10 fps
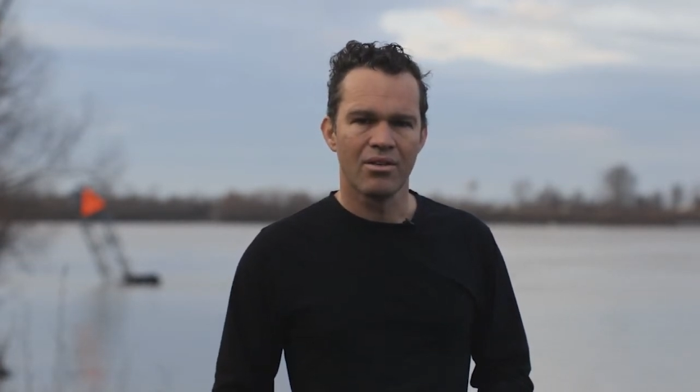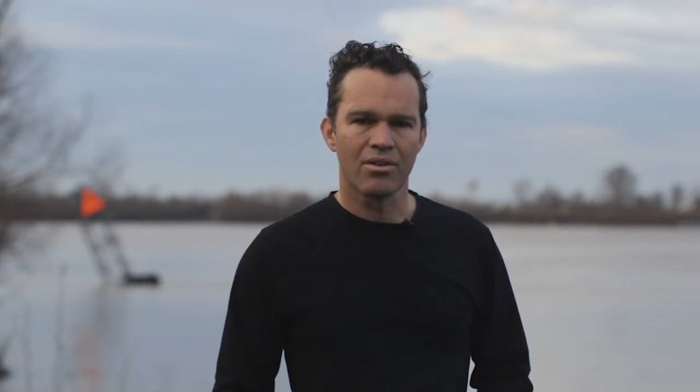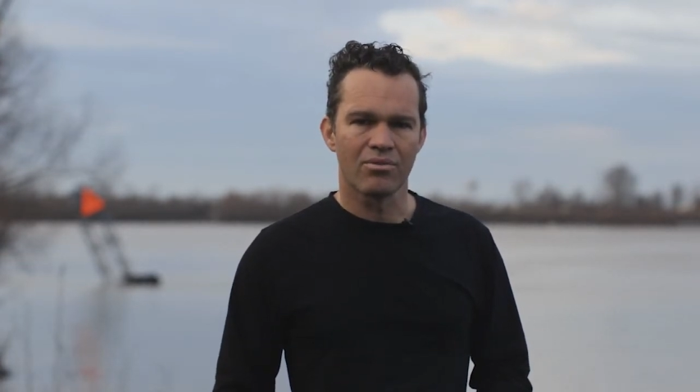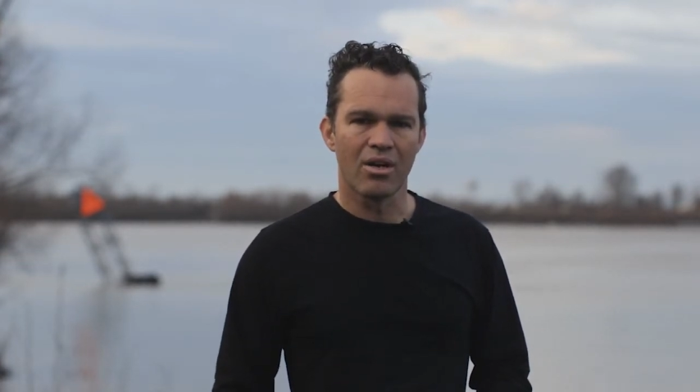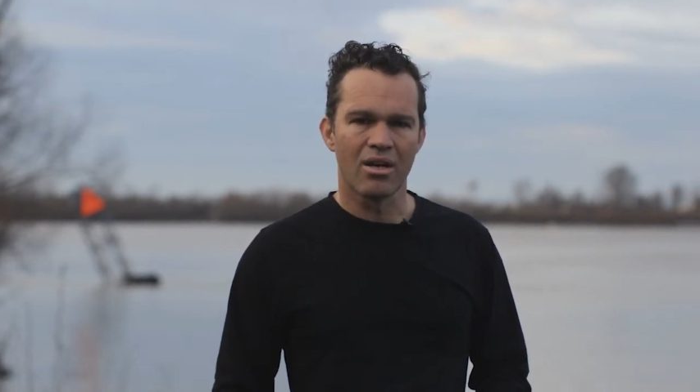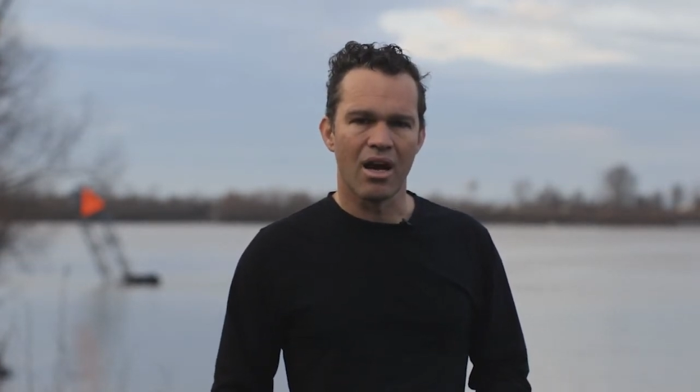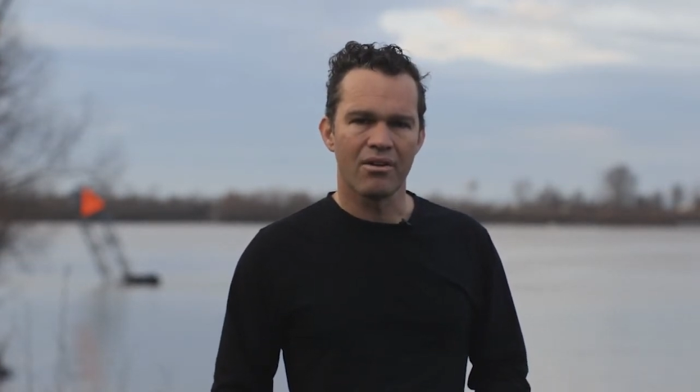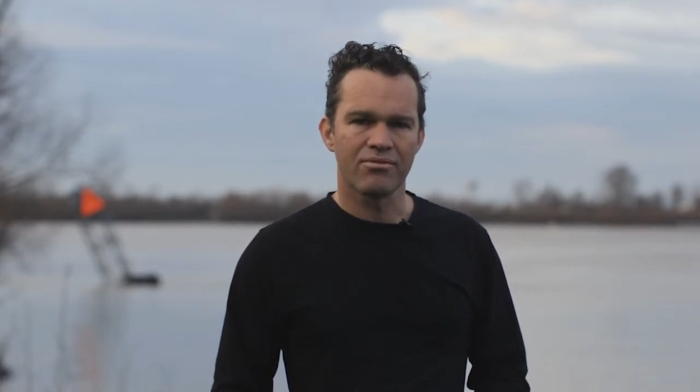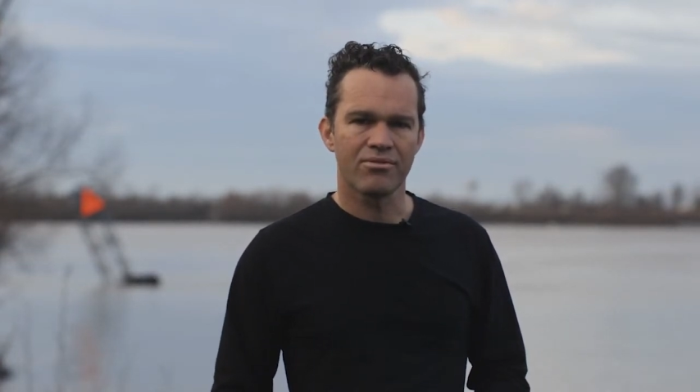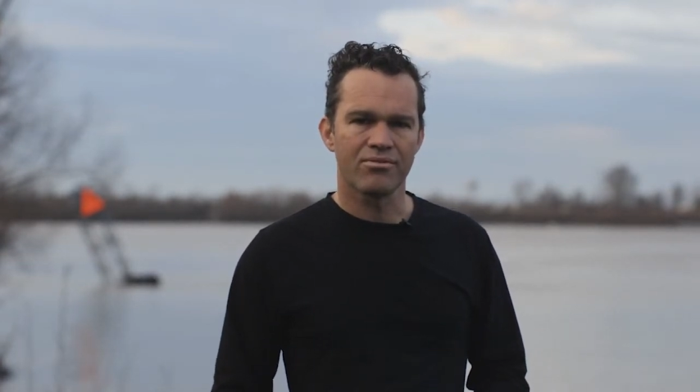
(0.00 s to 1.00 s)
the
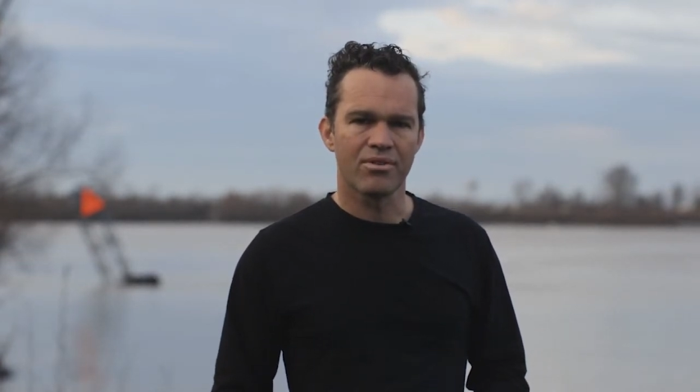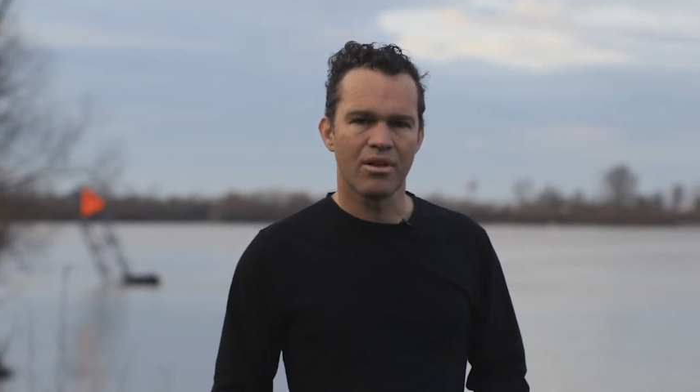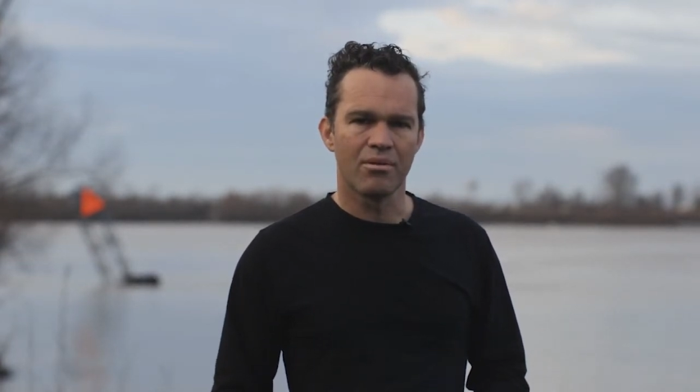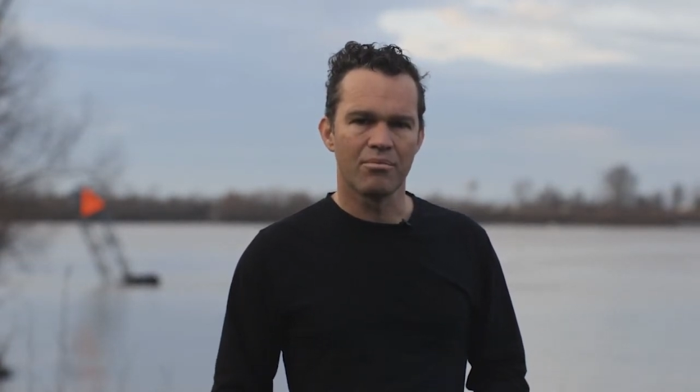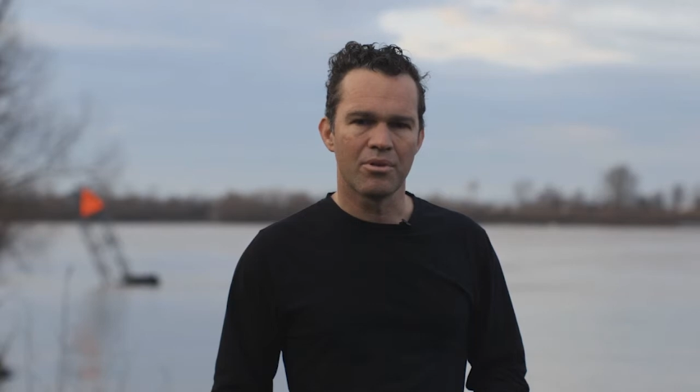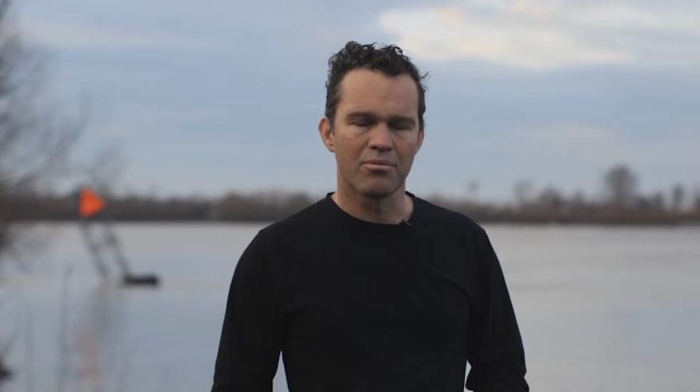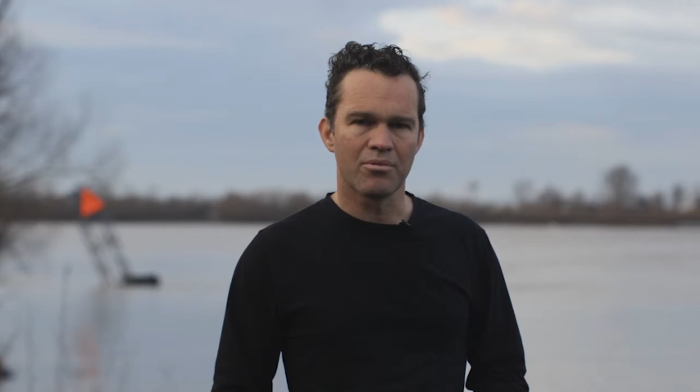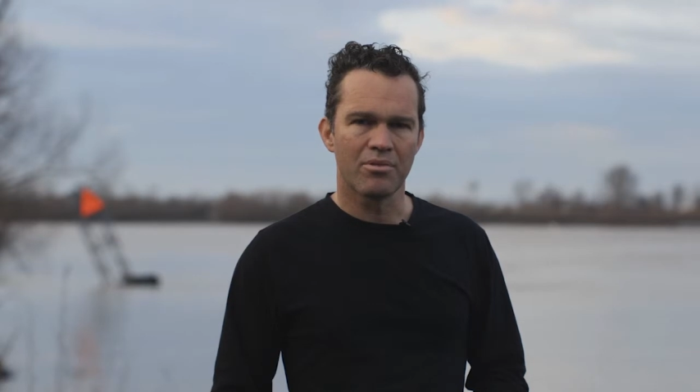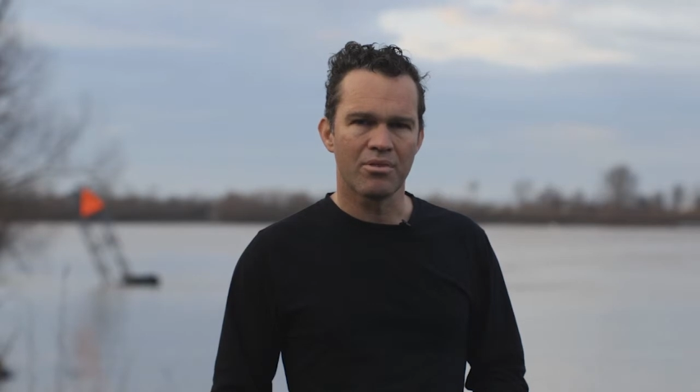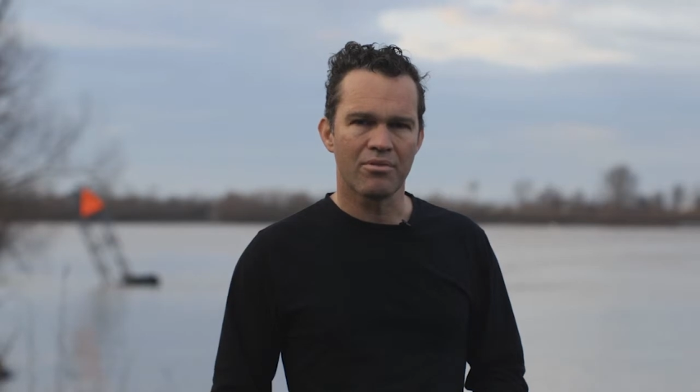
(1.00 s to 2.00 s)
runoff from the,
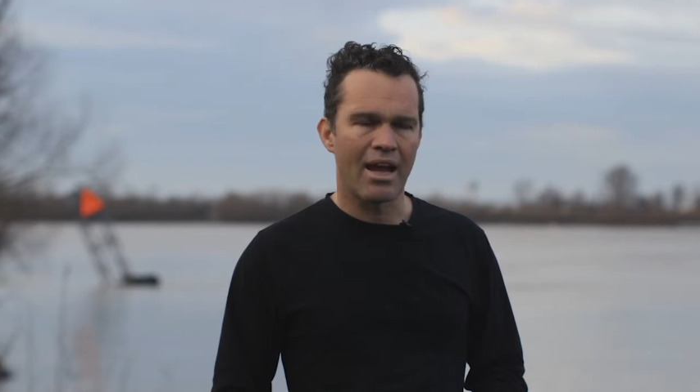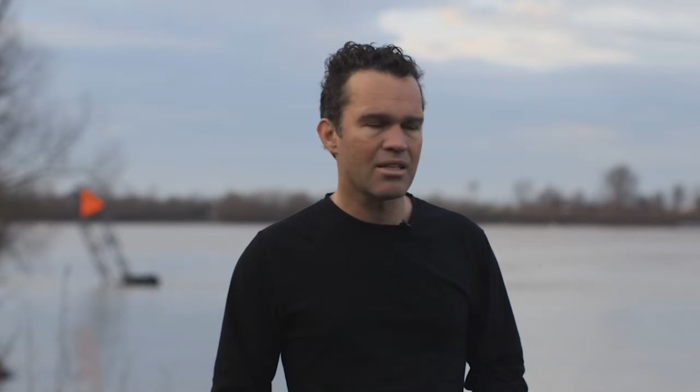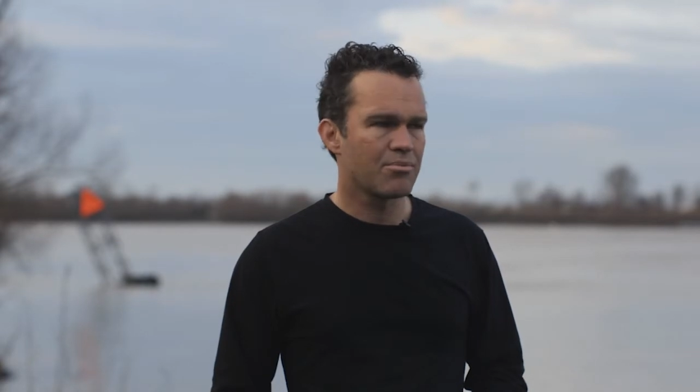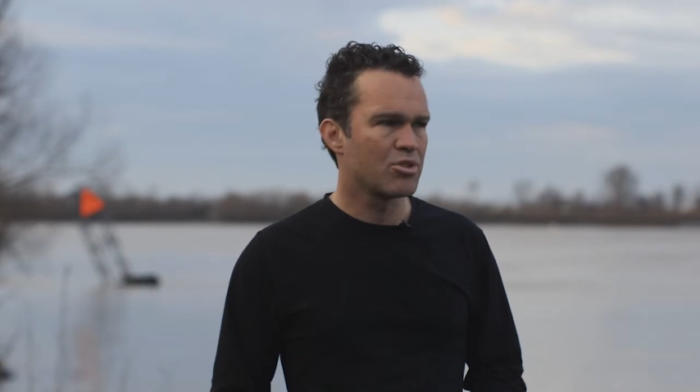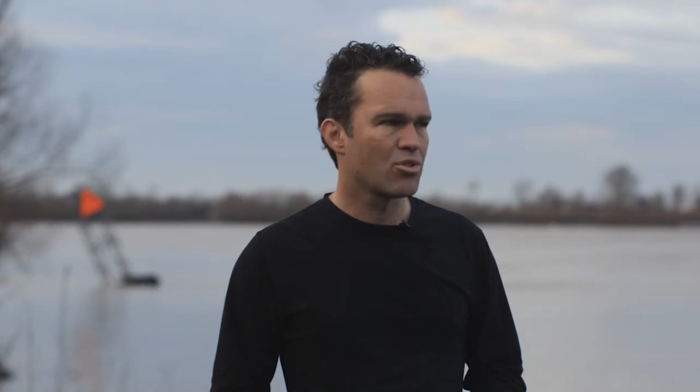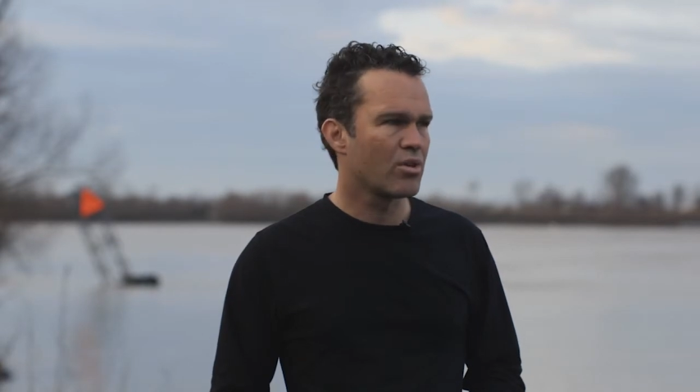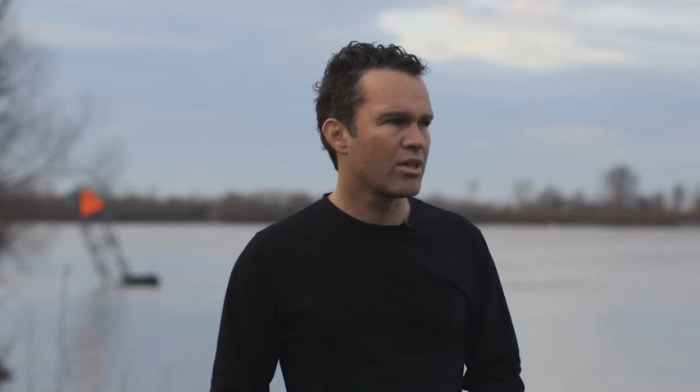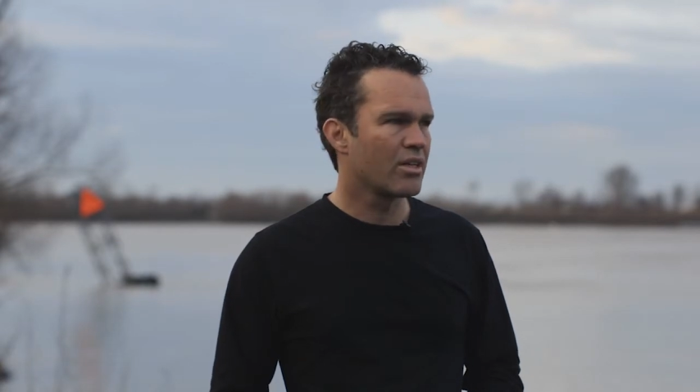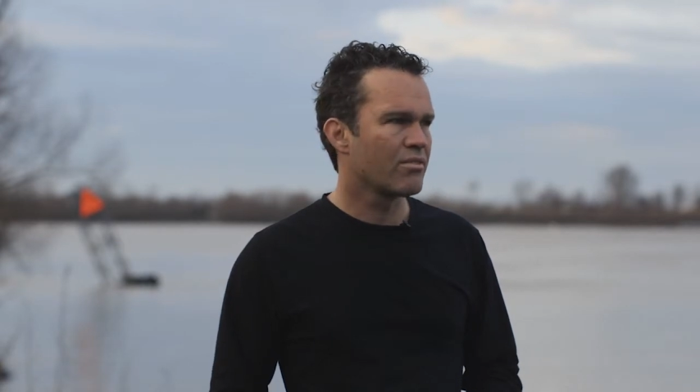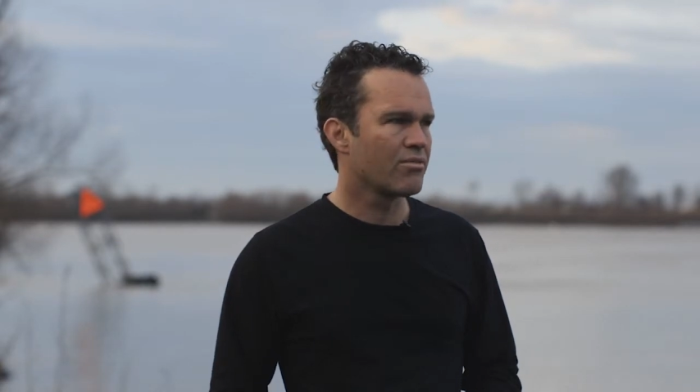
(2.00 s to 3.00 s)
the vast
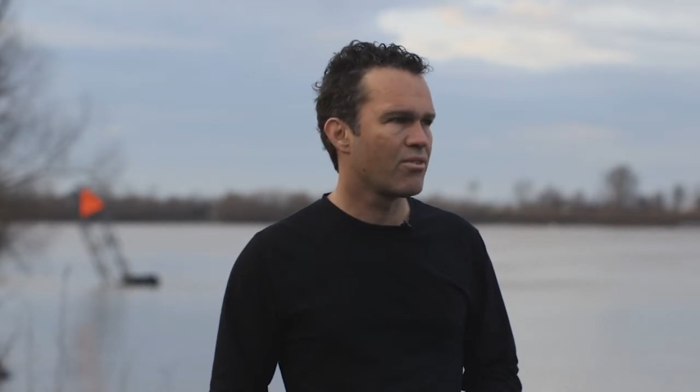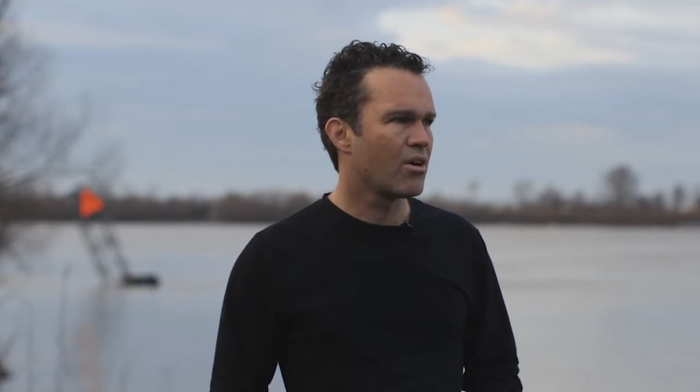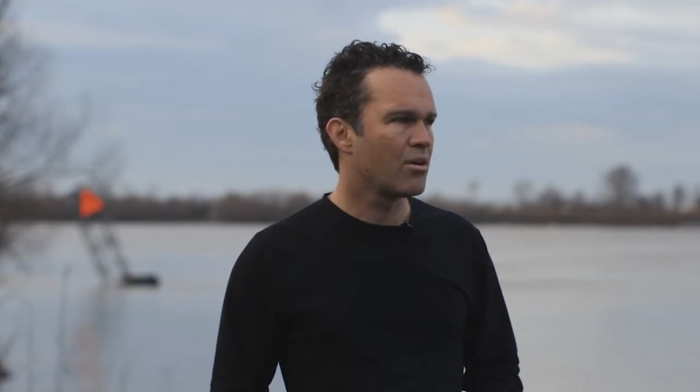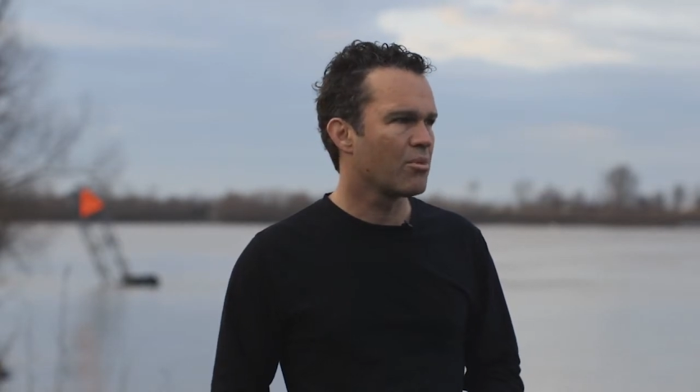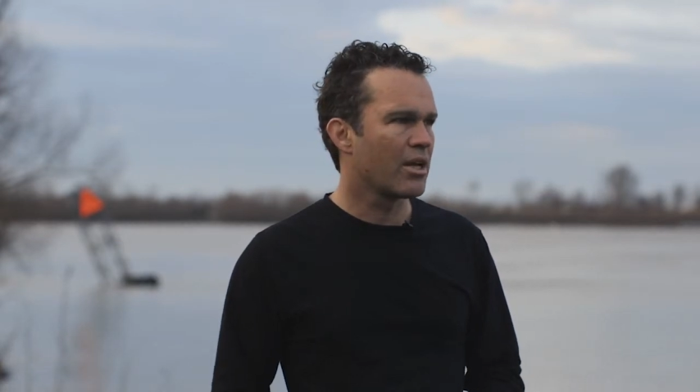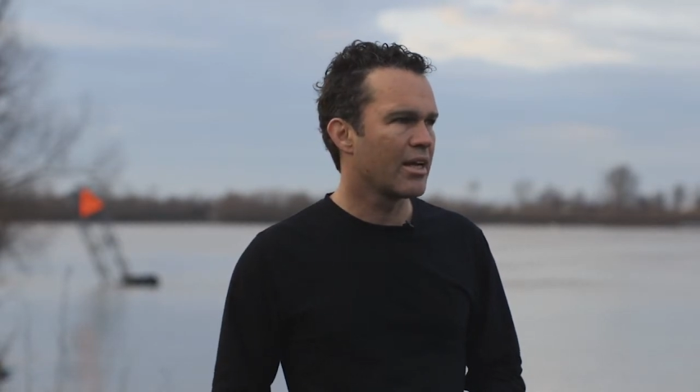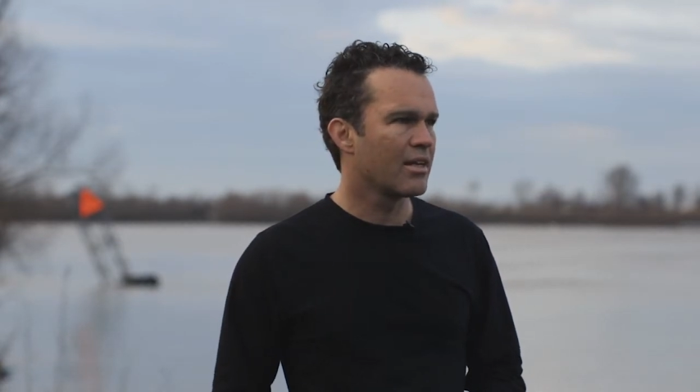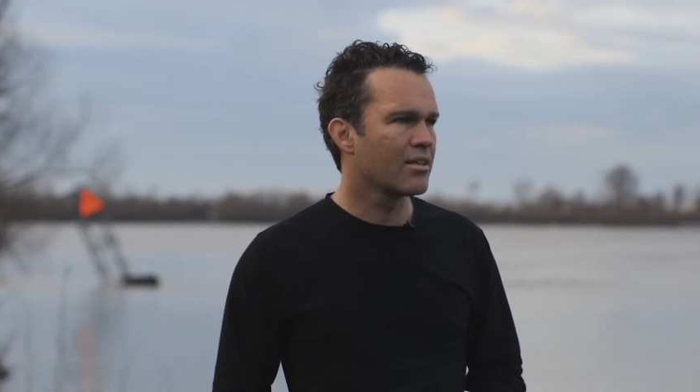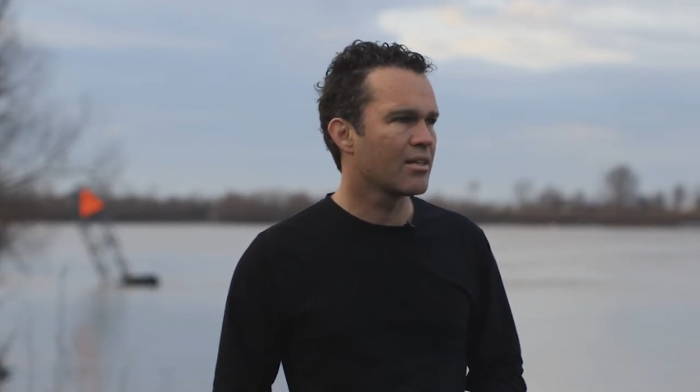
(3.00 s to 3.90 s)
majority of the farmland